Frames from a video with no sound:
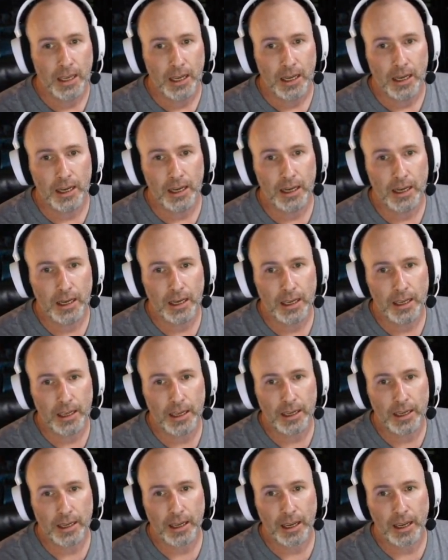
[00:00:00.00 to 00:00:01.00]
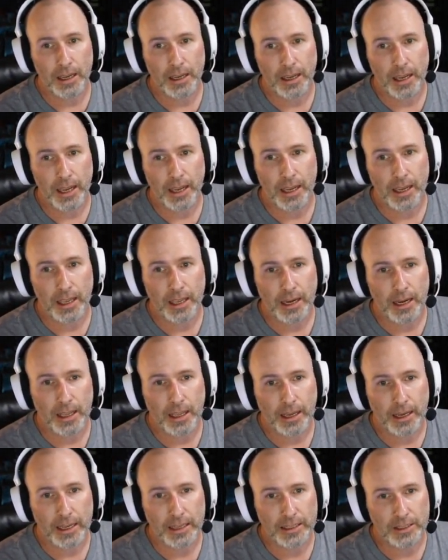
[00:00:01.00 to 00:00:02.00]
And
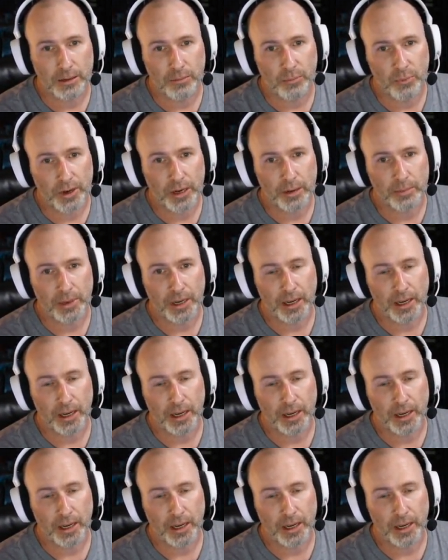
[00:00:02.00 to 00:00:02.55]
I guess to bring them